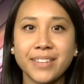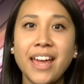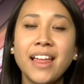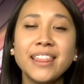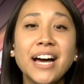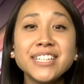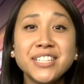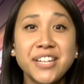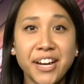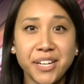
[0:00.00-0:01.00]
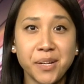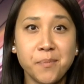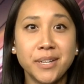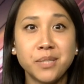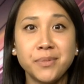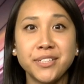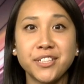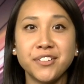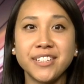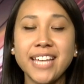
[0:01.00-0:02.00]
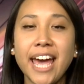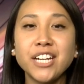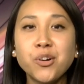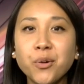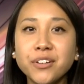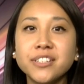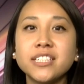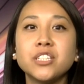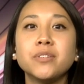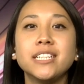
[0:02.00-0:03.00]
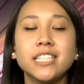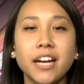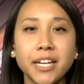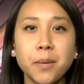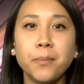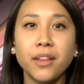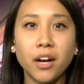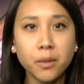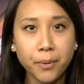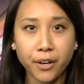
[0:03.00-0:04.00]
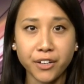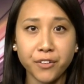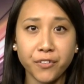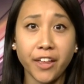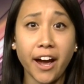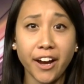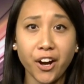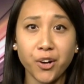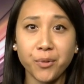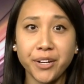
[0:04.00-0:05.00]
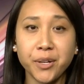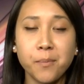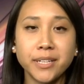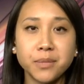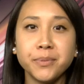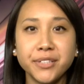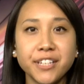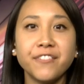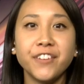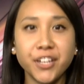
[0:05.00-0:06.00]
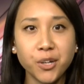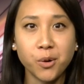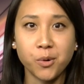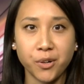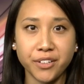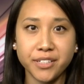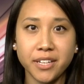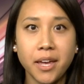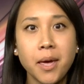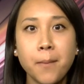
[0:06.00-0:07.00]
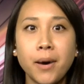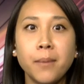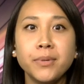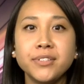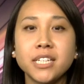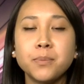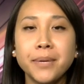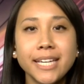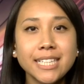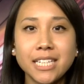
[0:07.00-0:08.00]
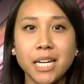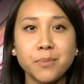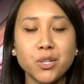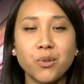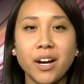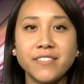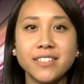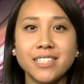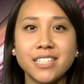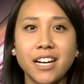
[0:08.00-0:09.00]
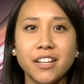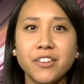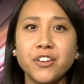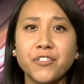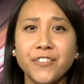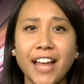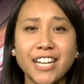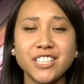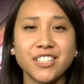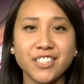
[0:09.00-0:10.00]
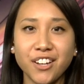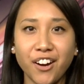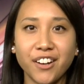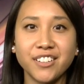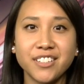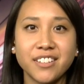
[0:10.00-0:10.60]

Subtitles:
Last night, Much Music turned its headquarters into a giant block party for the iHeartRadio Much Music Video Awards. Pop music's biggest names arrived in style in their flashiest cars.